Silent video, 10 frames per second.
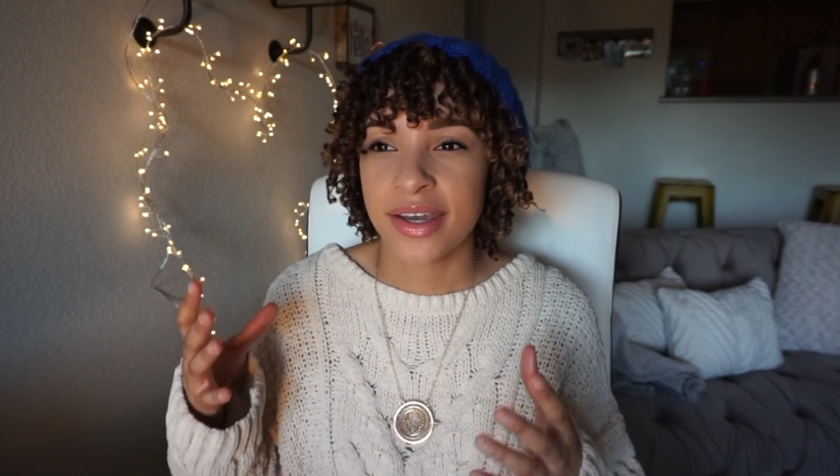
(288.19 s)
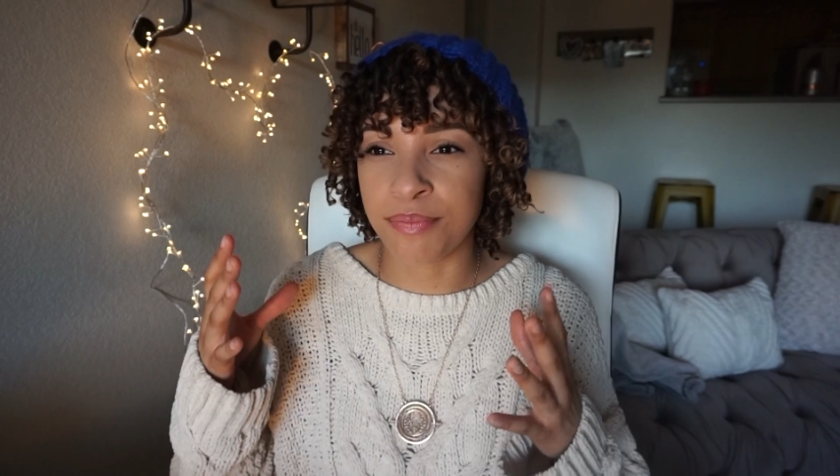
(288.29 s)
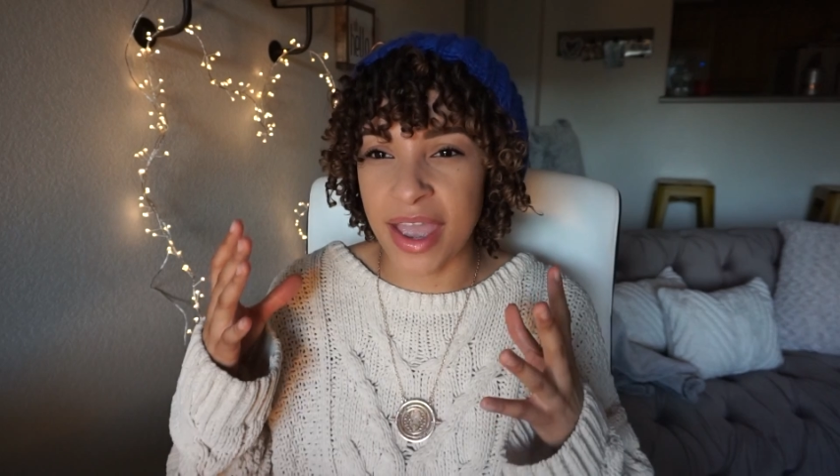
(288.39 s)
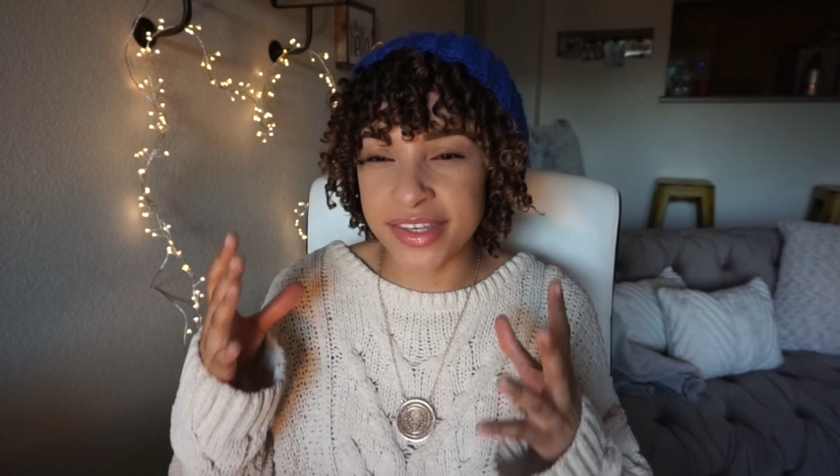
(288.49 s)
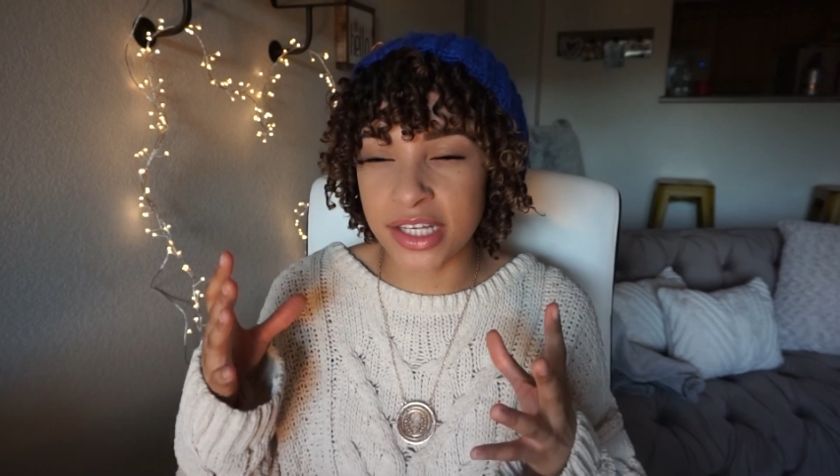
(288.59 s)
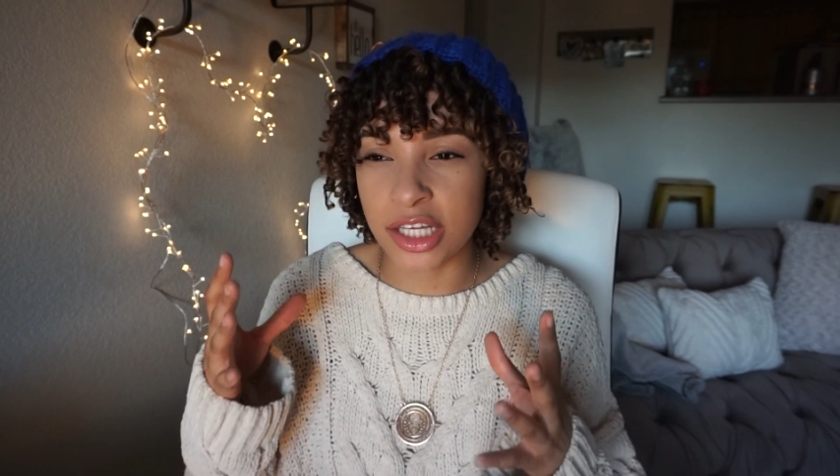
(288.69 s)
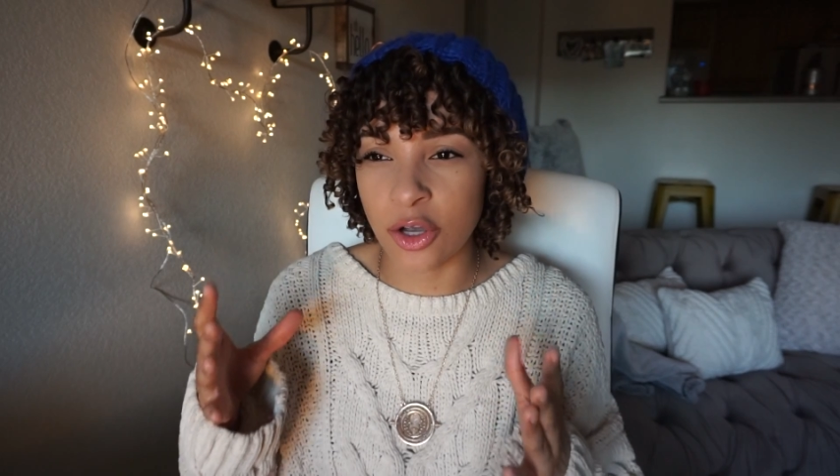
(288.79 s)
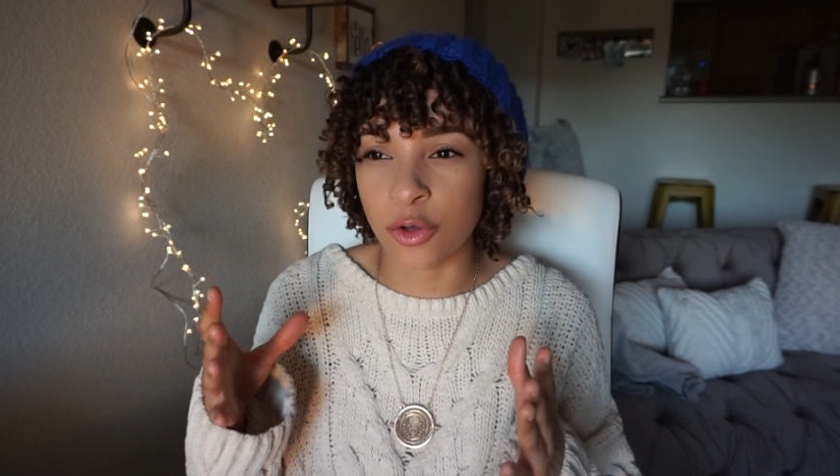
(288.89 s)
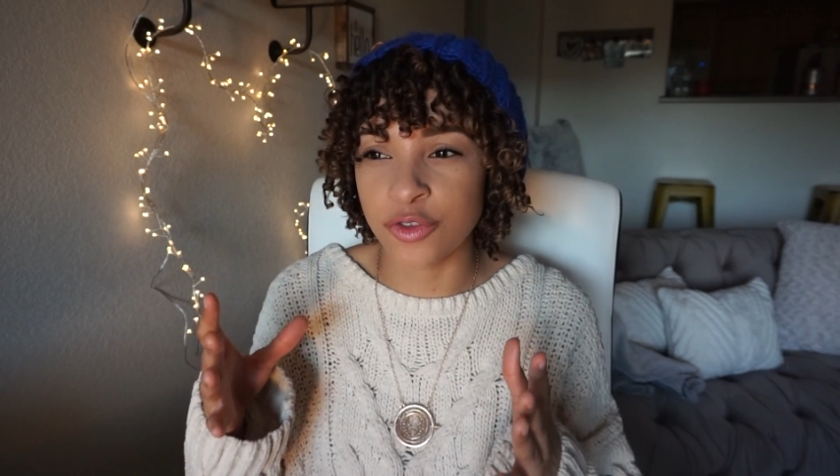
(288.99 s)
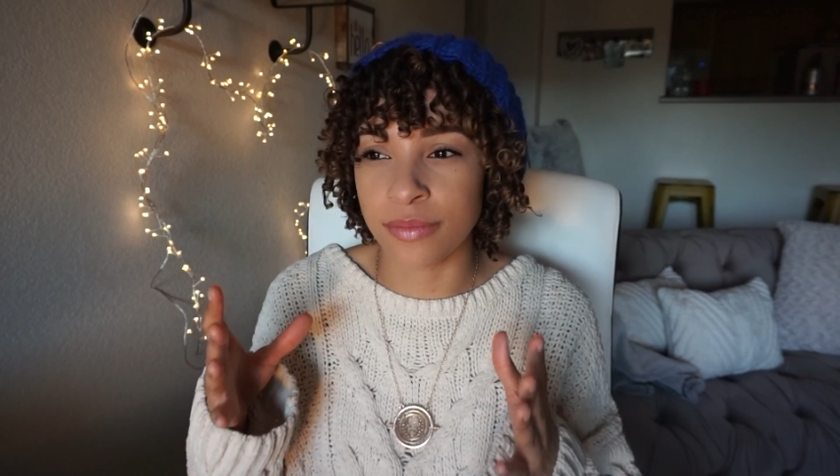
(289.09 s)
basically
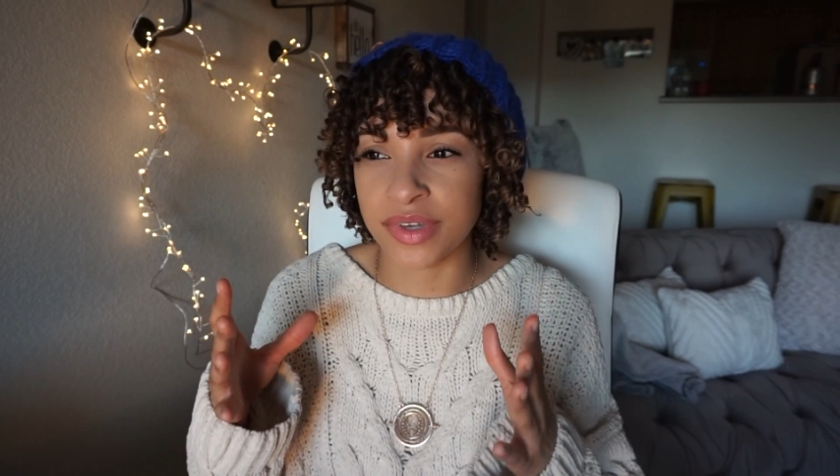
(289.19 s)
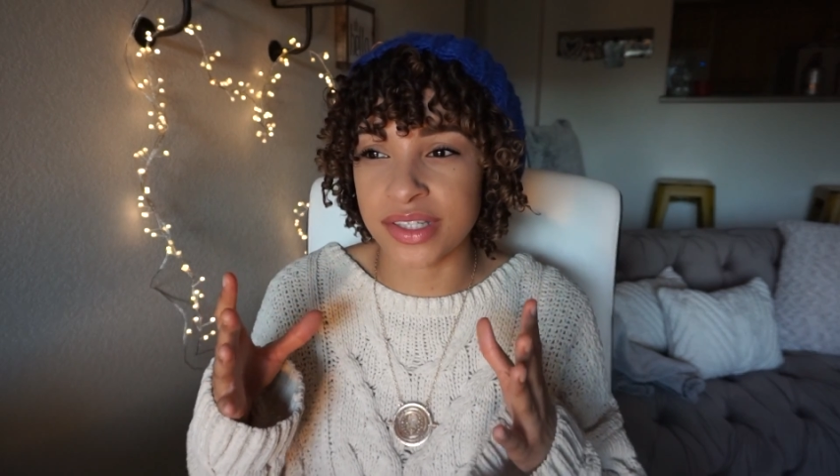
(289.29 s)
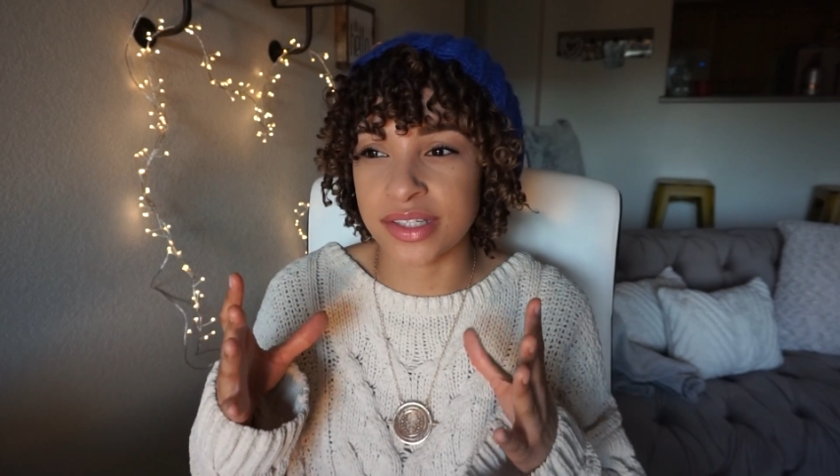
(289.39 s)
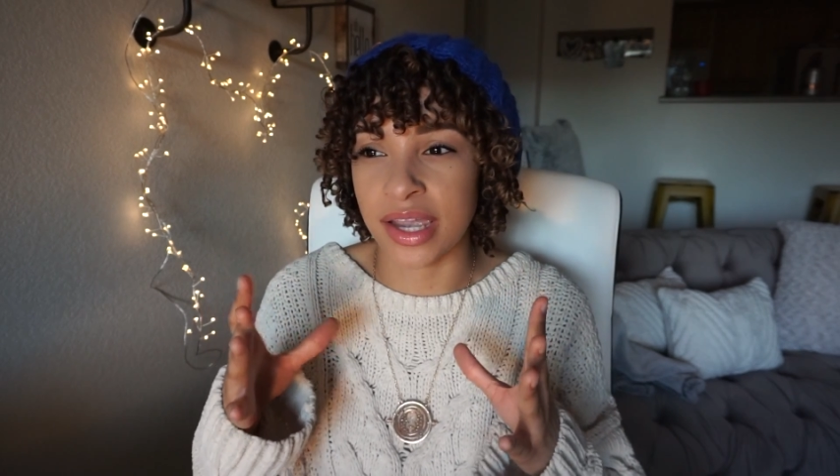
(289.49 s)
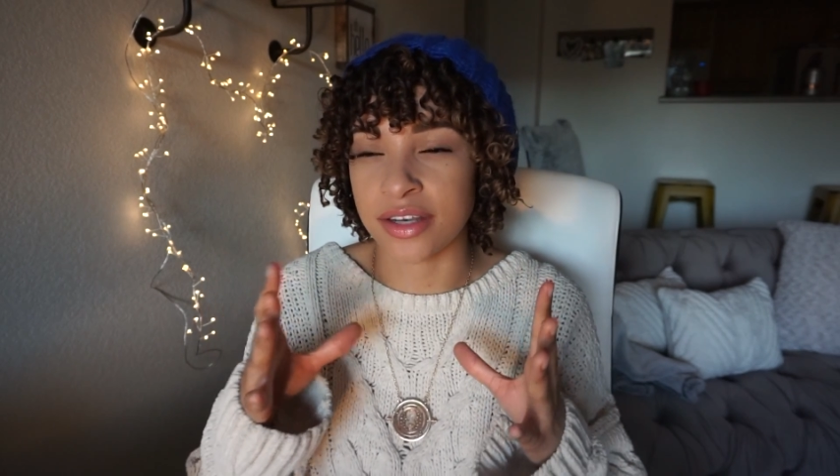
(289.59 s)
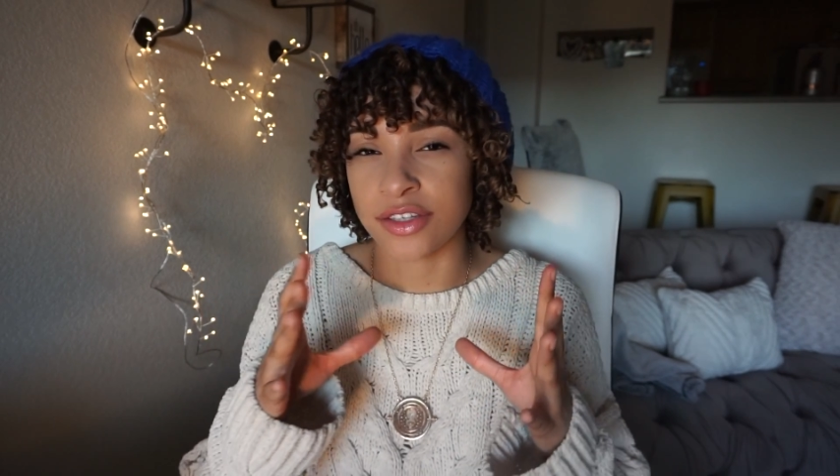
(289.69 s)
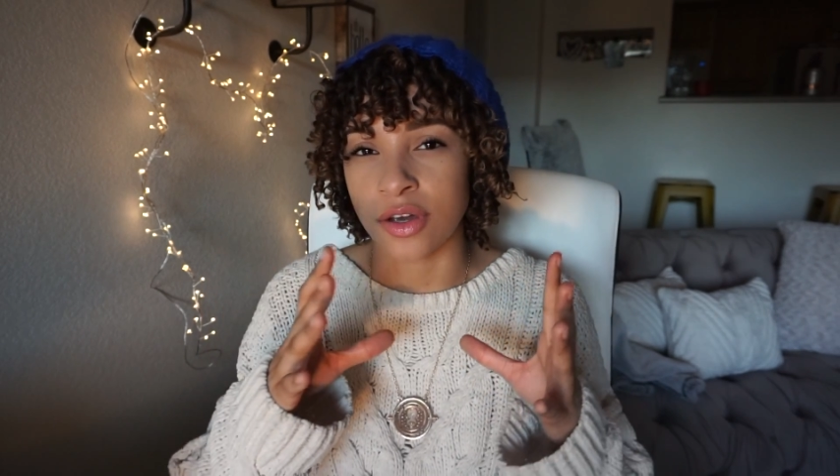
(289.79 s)
goes from the state